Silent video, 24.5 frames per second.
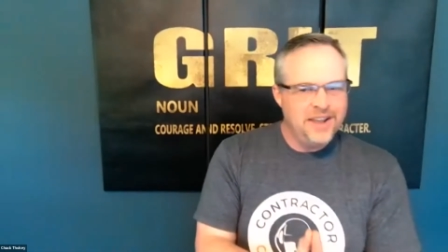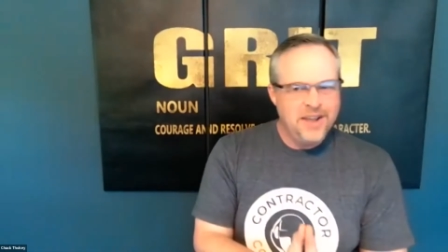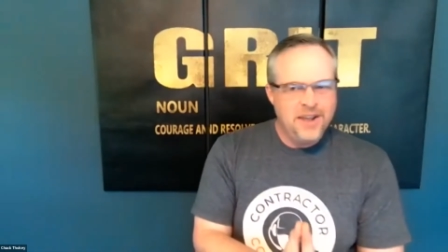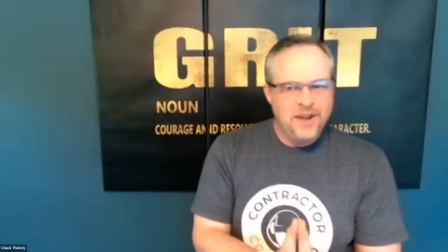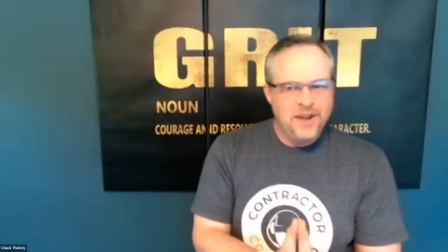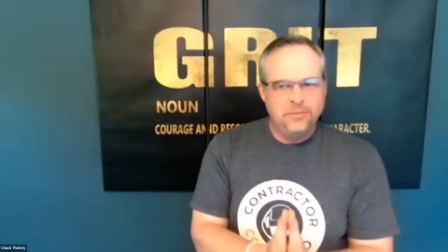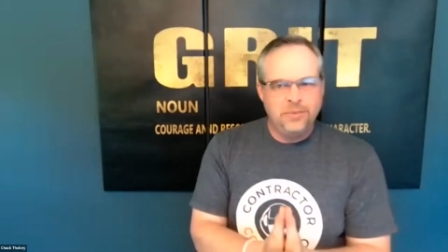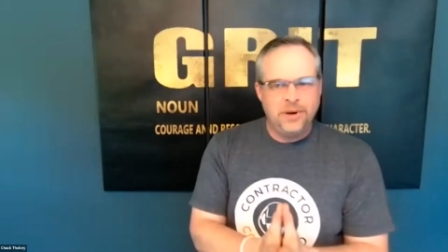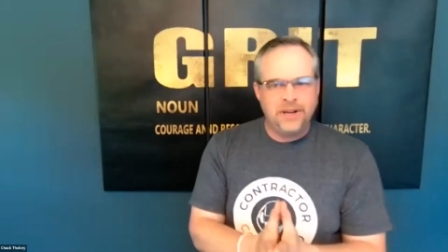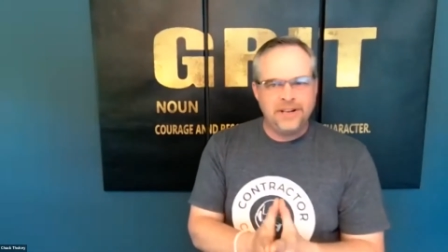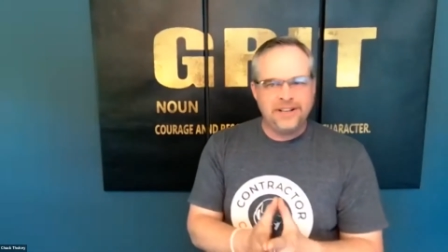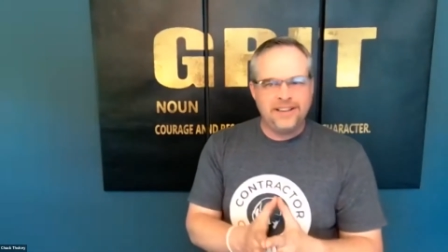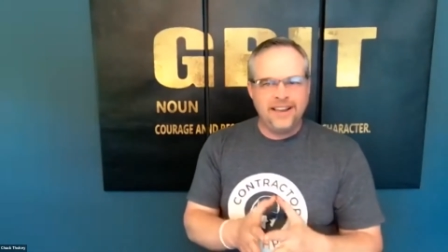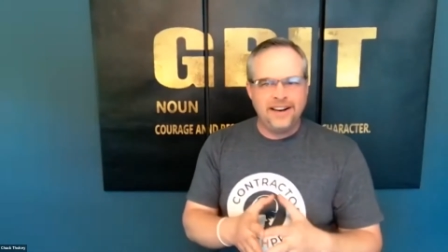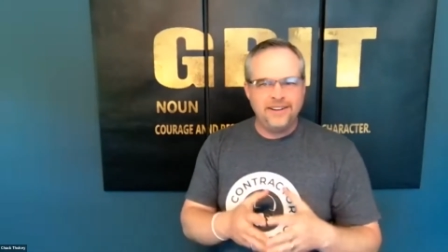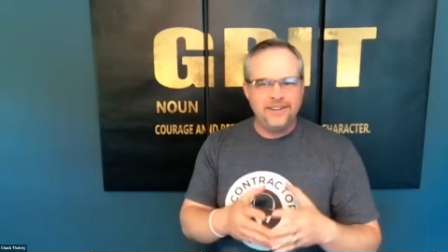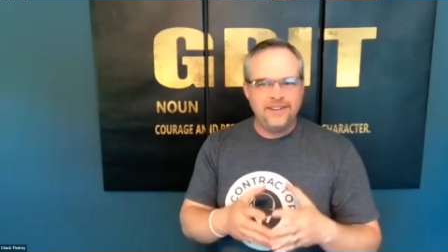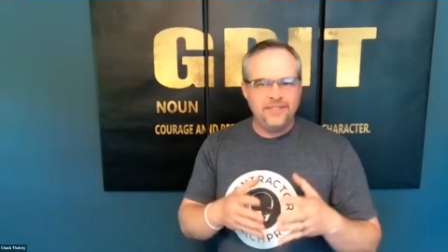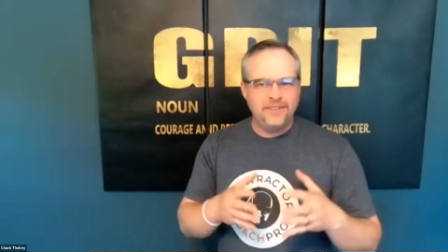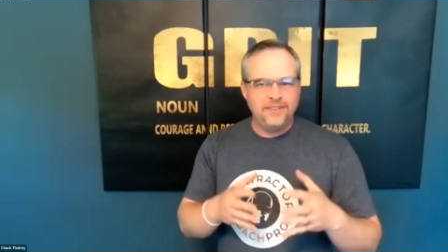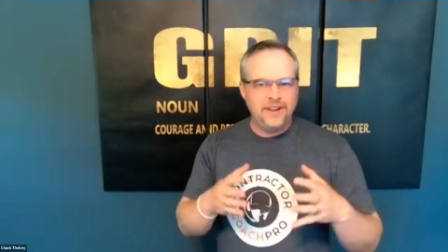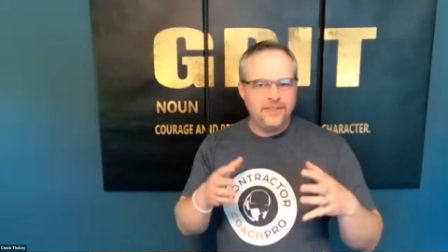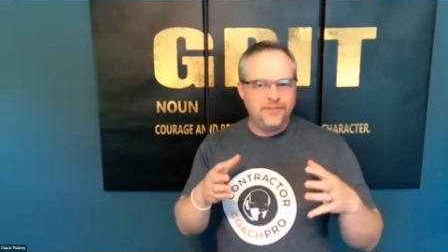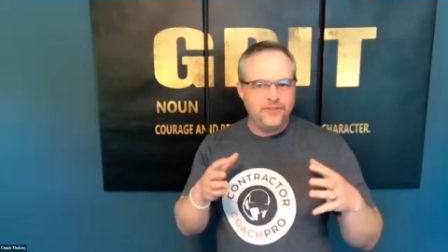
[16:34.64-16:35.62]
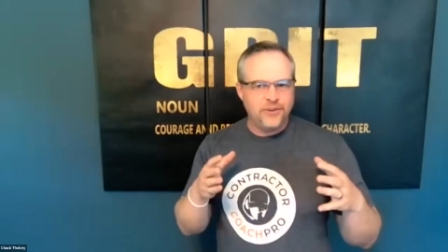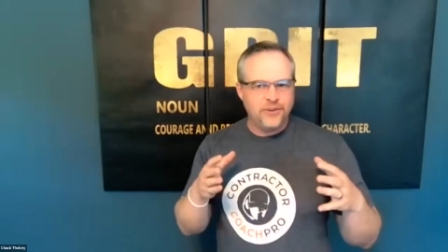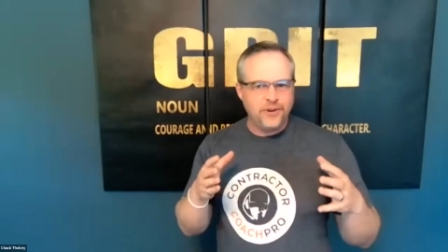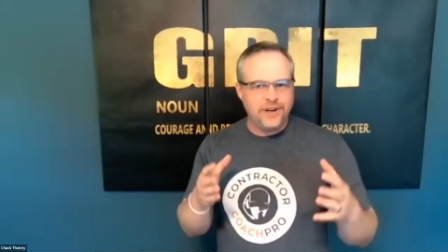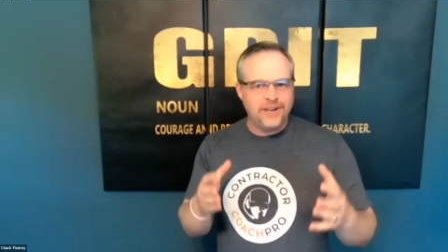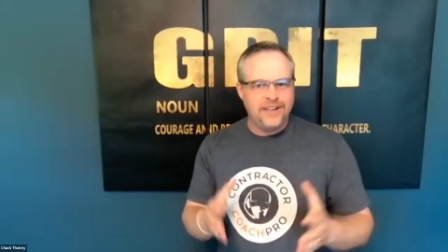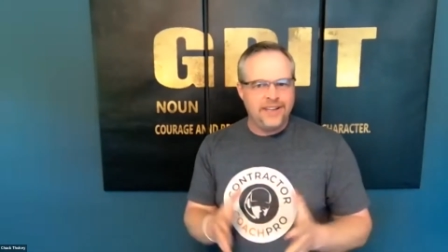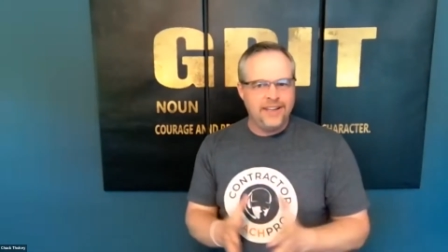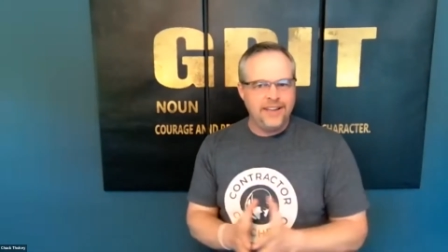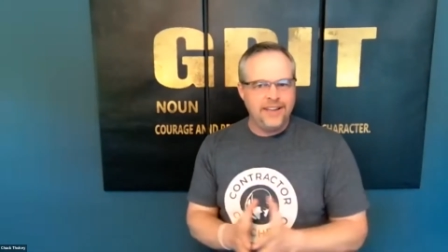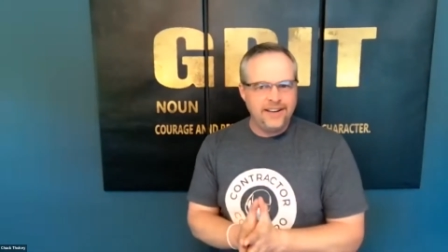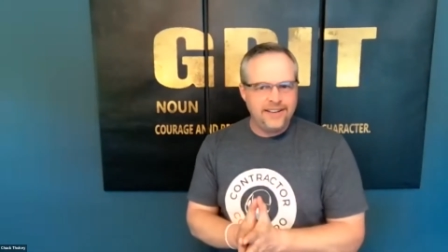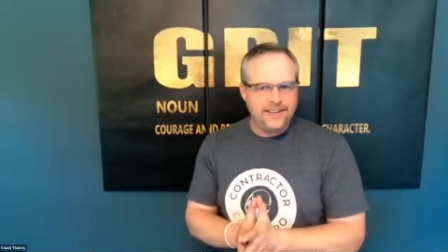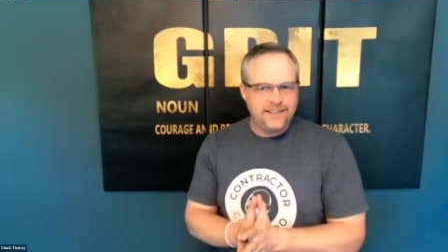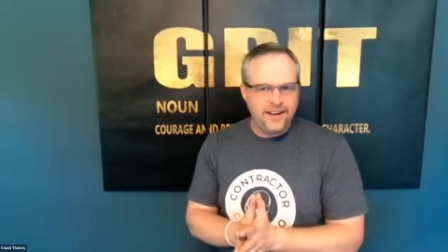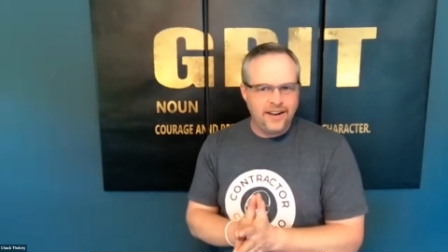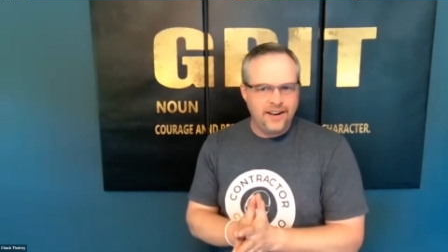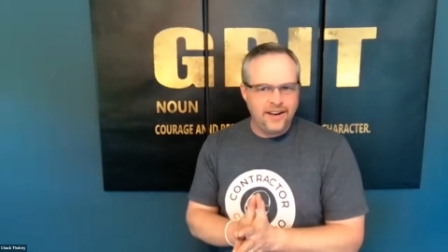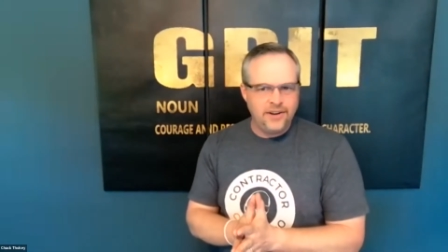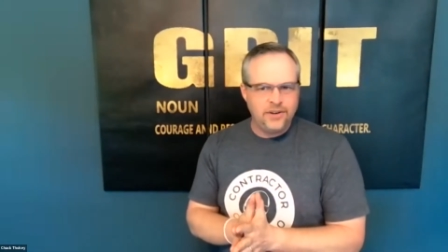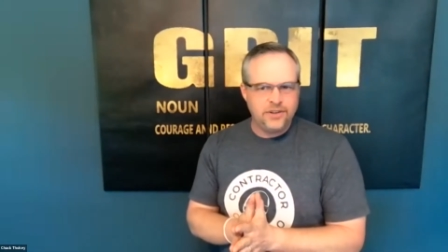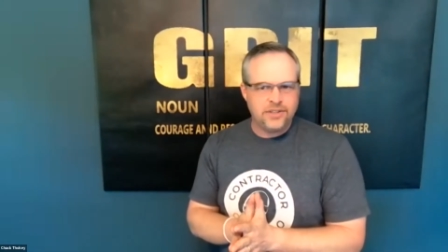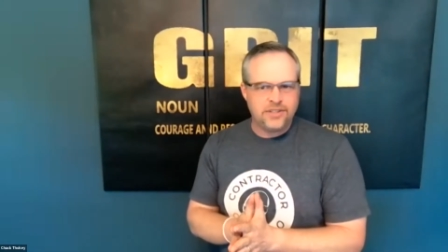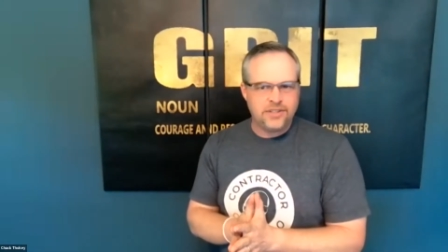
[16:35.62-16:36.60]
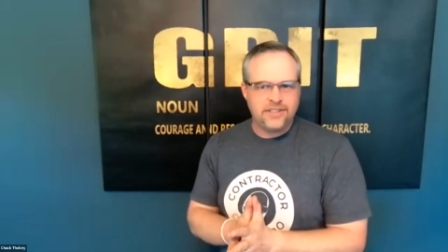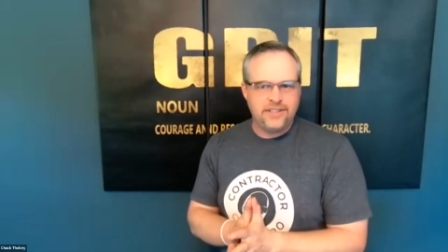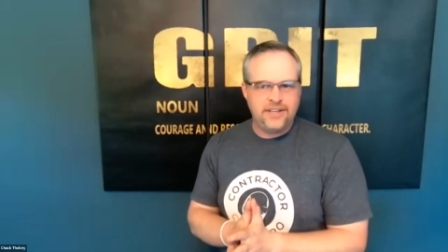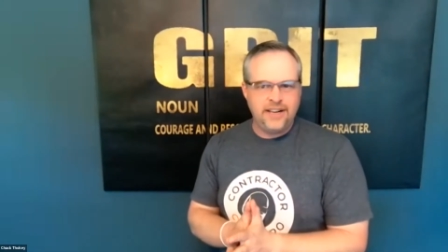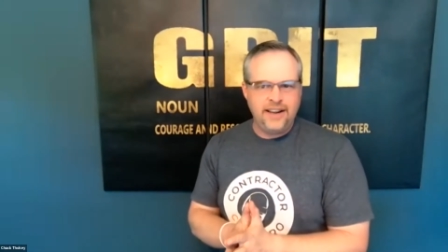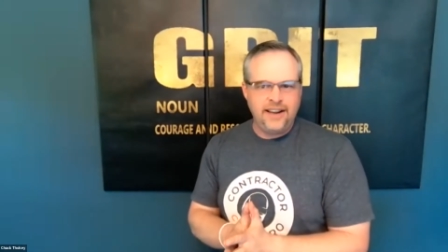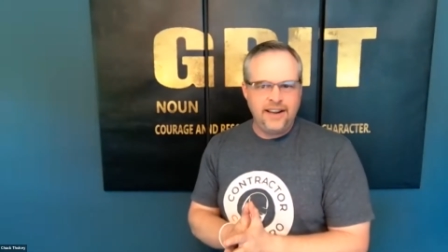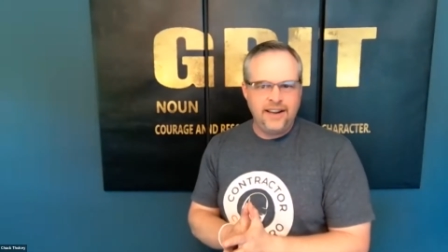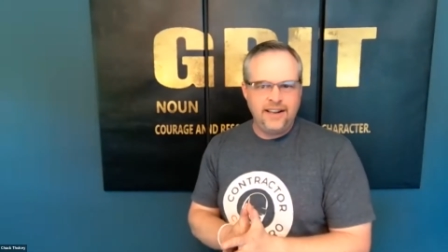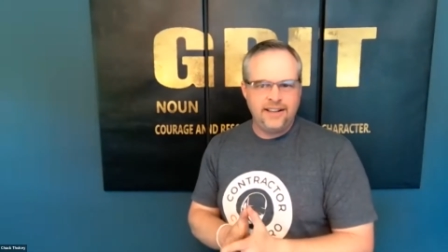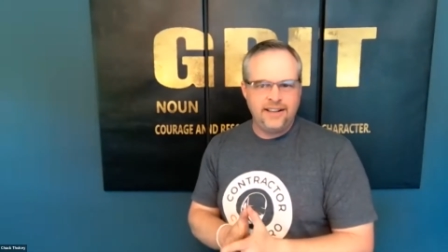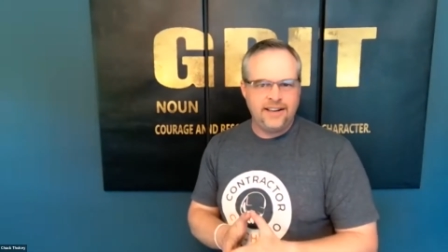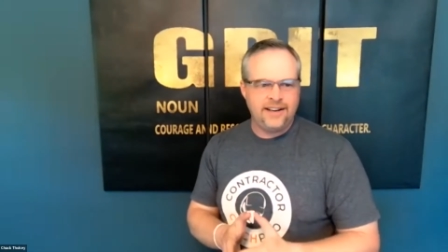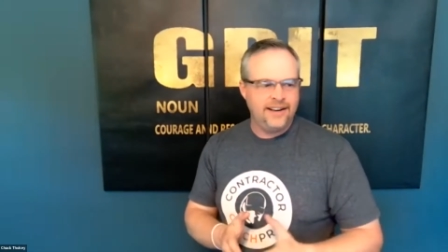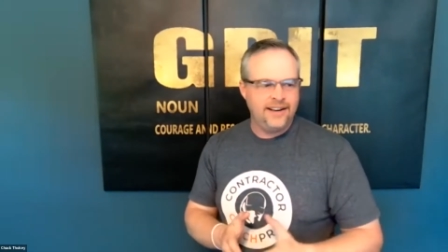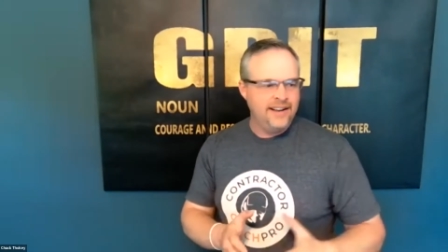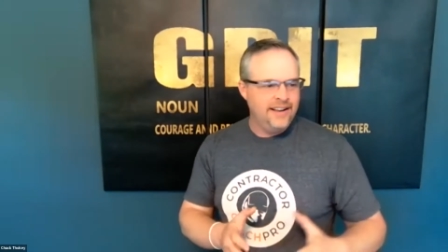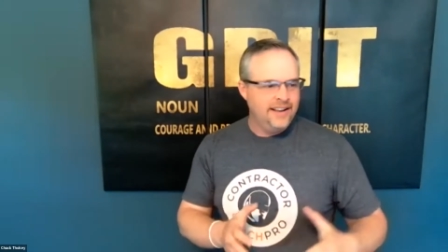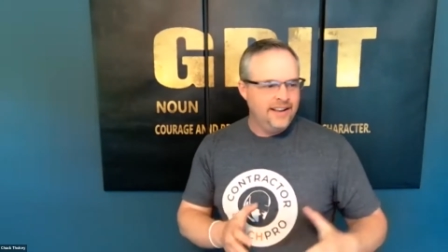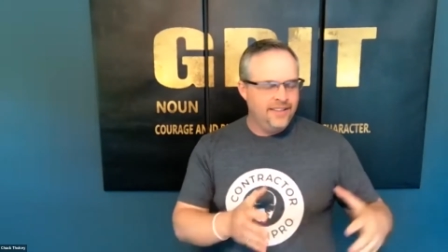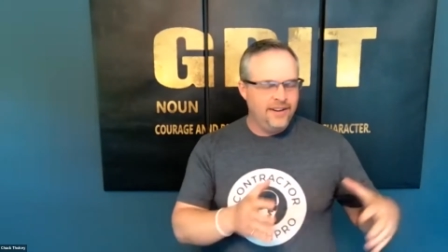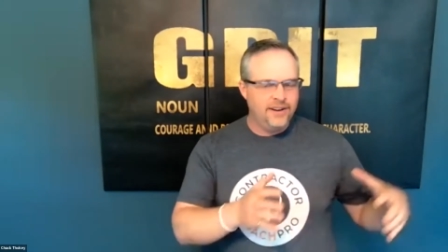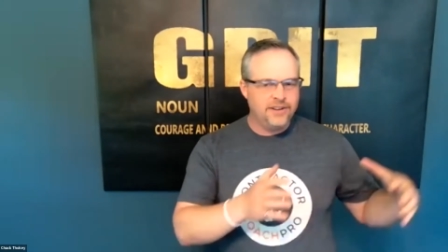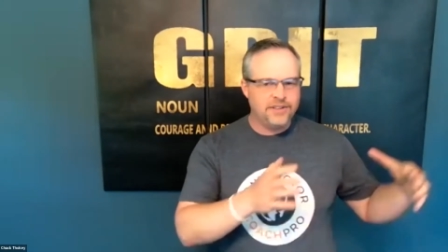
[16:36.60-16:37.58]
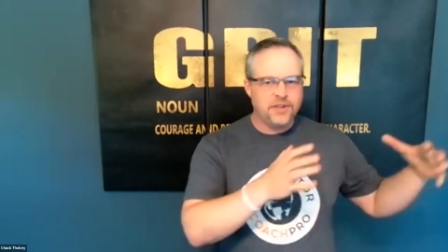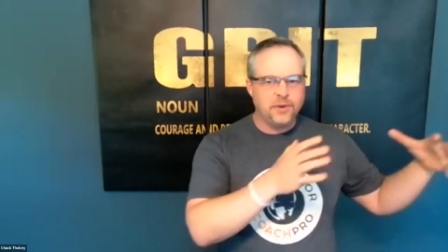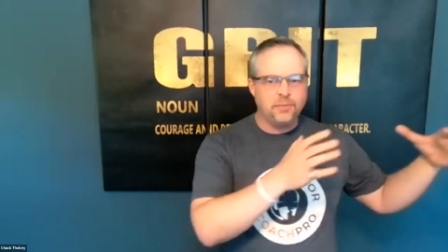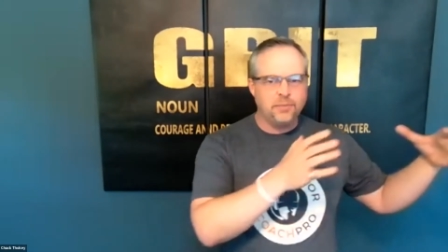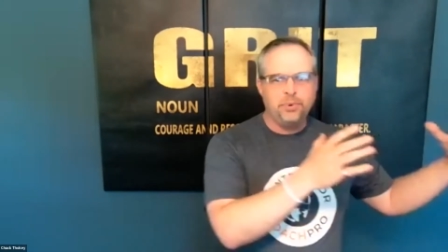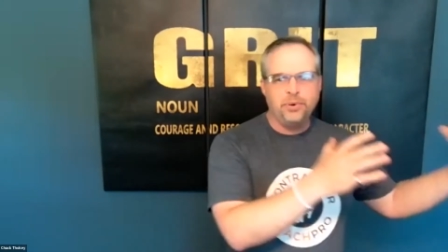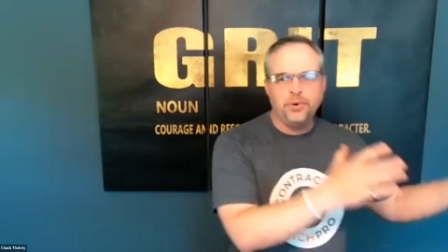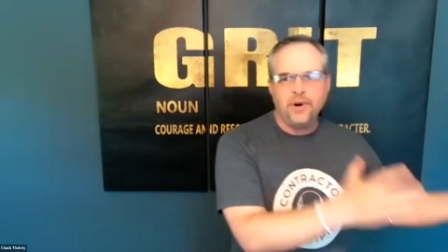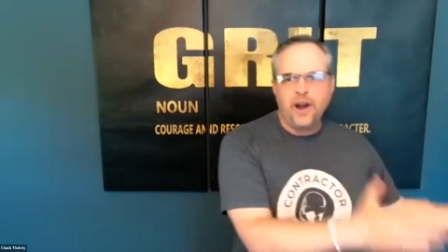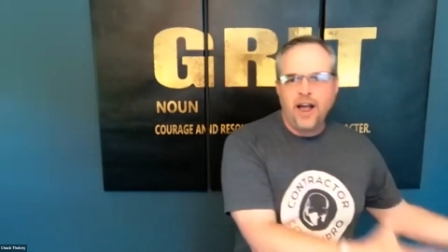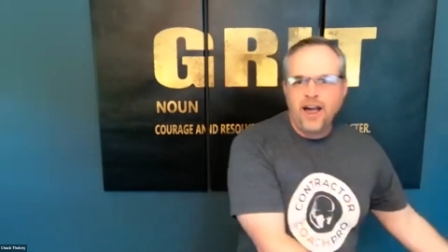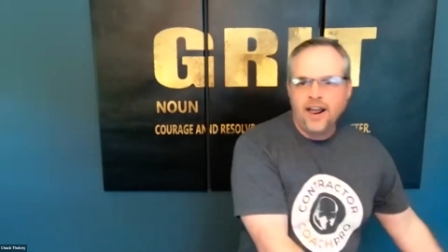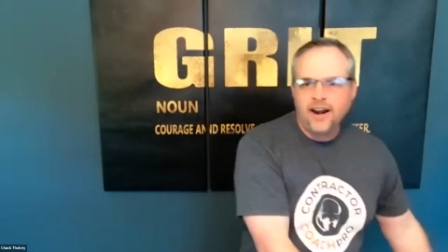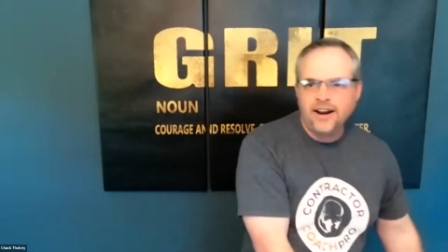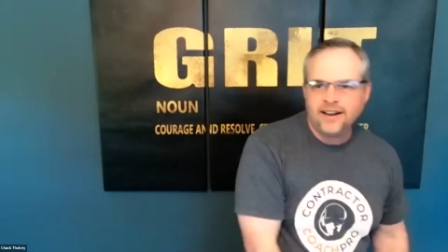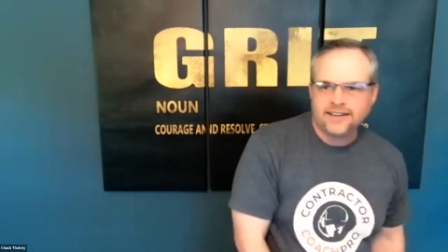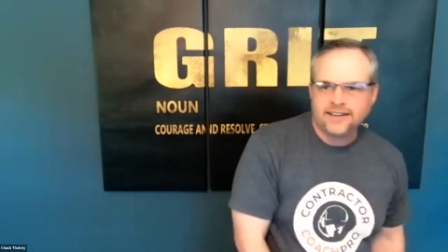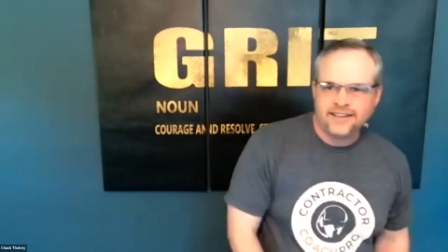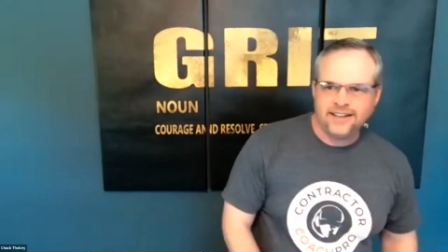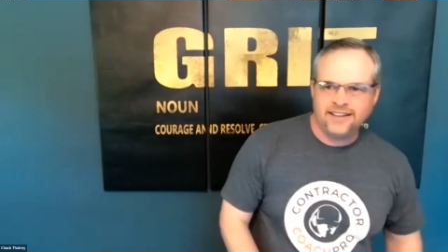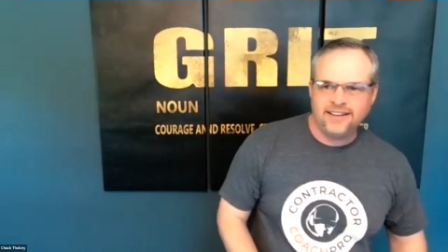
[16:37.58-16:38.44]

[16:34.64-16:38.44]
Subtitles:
but they forget to understand that there's a product,